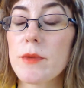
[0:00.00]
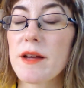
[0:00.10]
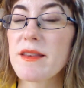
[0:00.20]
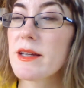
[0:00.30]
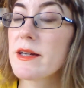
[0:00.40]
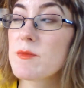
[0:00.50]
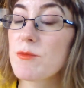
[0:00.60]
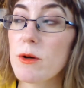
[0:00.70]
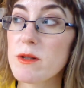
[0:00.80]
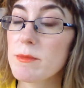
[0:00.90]
I think it's
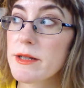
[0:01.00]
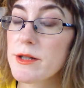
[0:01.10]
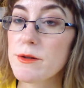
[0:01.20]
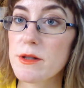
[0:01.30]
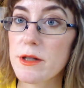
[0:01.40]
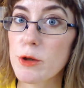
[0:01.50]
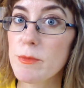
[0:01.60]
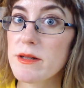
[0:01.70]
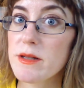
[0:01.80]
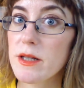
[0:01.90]
possibly due to the
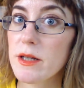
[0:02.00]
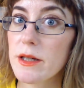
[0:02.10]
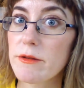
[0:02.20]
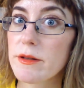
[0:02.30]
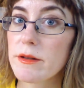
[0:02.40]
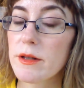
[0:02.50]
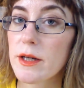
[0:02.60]
humidity here in